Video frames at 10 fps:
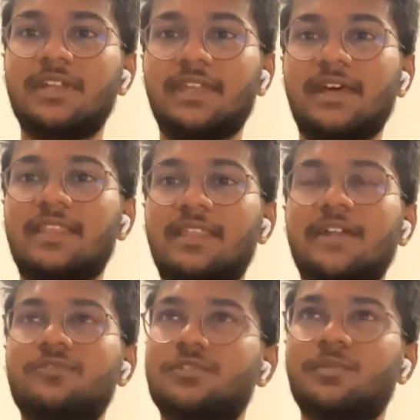But yeah,
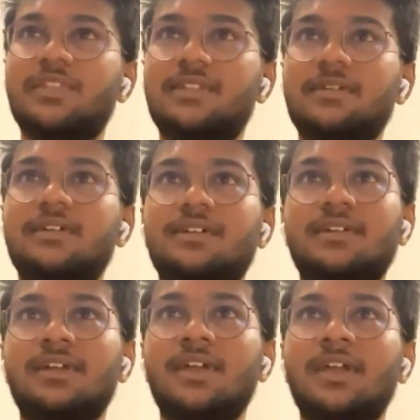that would be the
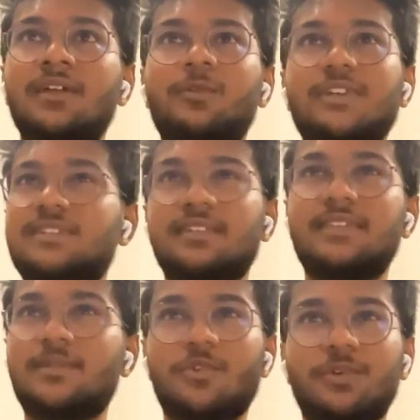
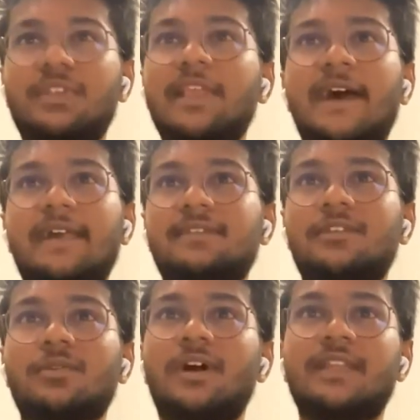questions they mostly
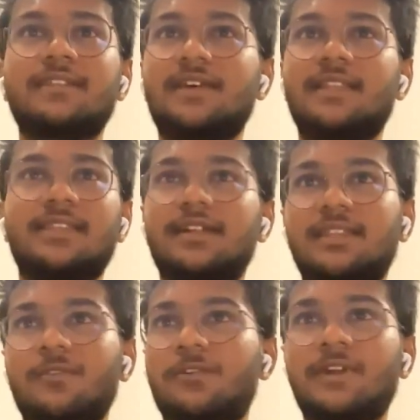ask you. Other than
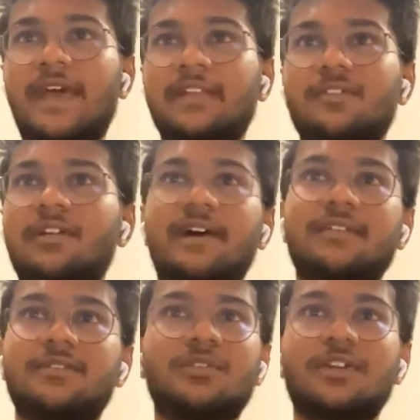that, they won't actually
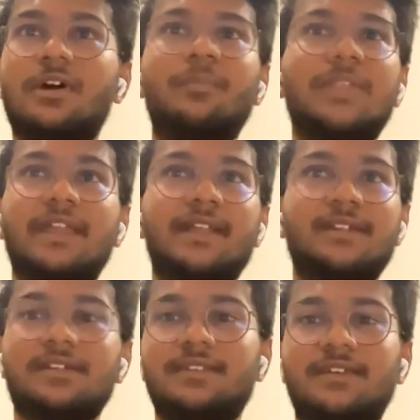ask you the
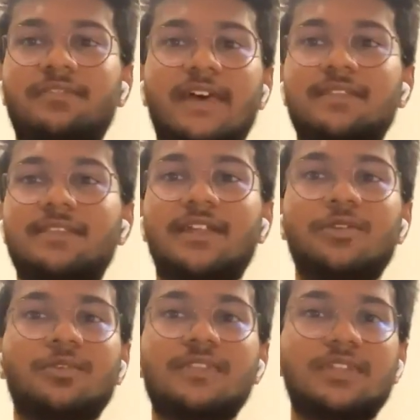complicated stuff as they
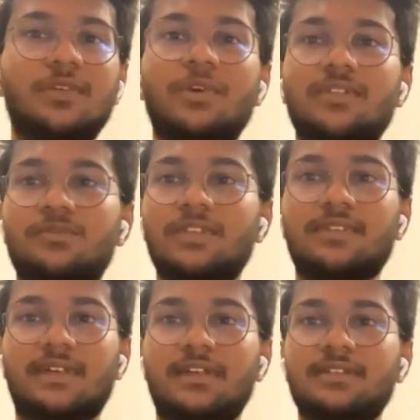do in the US
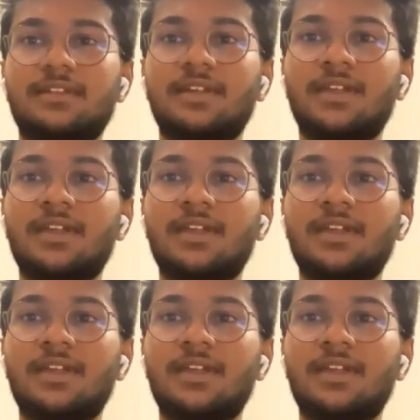visa.